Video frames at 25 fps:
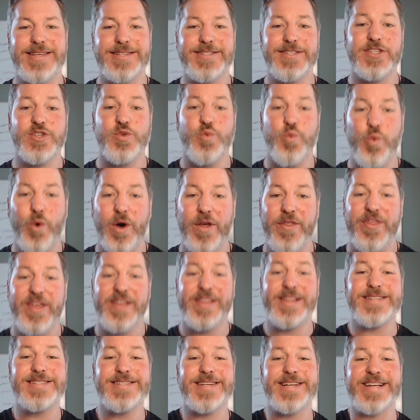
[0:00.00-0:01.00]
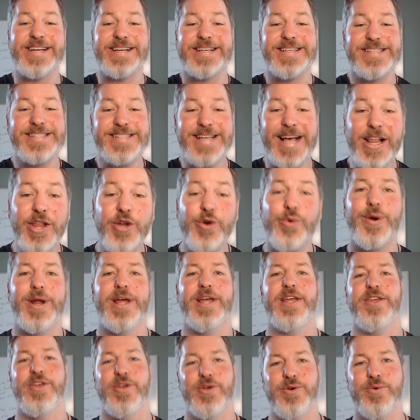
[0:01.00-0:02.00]
This is one thing that's going to
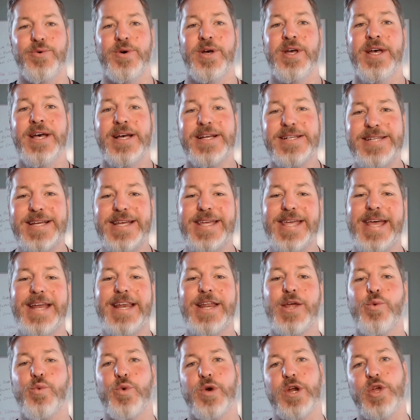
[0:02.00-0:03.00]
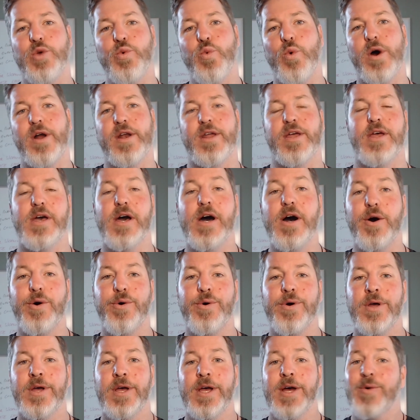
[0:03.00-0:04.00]
accelerate you to getting where you want to go,
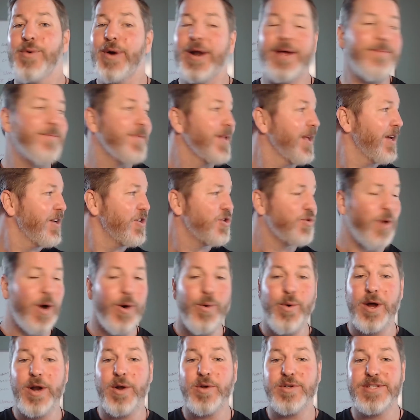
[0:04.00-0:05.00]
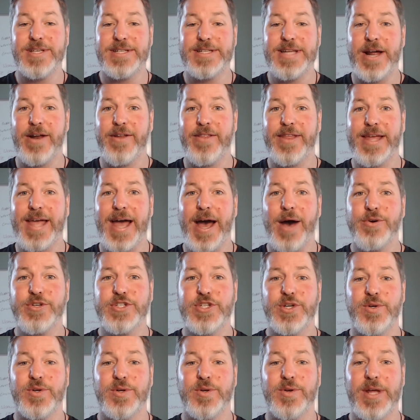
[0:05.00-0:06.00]
right? Do I want to sit down on the
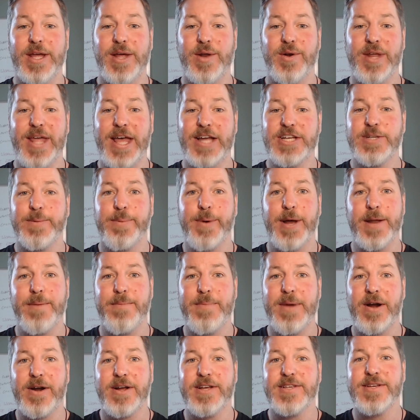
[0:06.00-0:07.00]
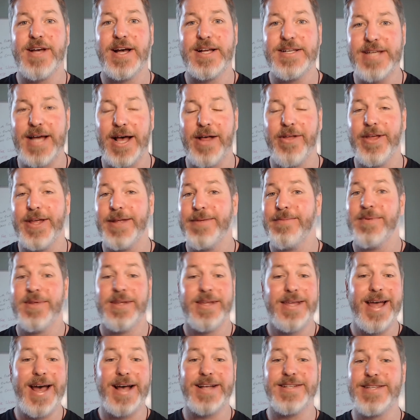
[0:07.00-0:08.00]
couch and catch up on America's Got Talent?
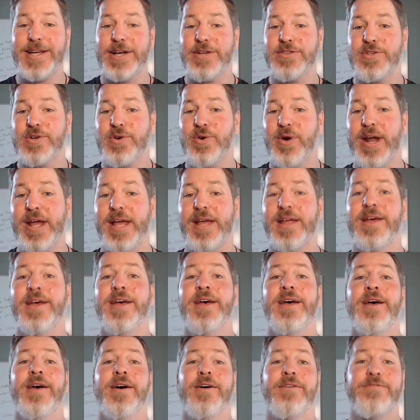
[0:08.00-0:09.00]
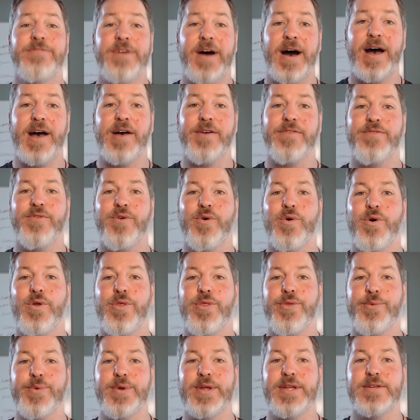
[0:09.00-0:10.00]
Yeah, it sounds great. 5, 4,
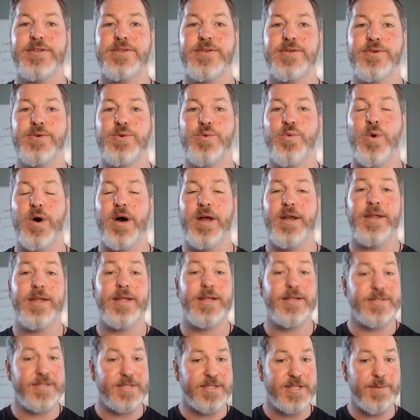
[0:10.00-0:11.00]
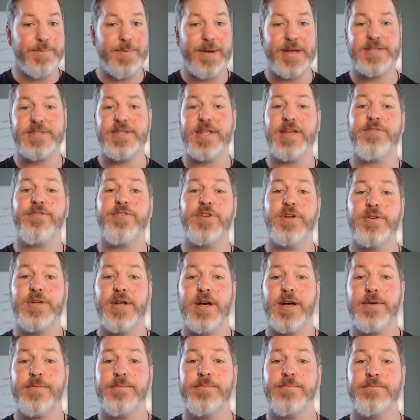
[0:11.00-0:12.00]
3, 2, 1. Is this the best thing for you,
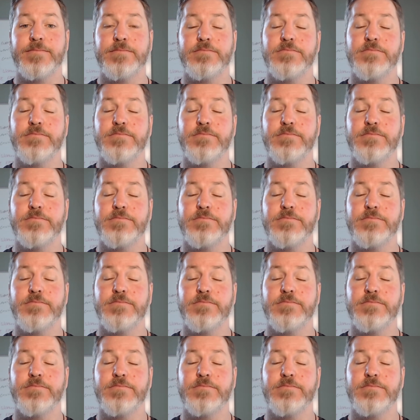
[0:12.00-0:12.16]
Doug?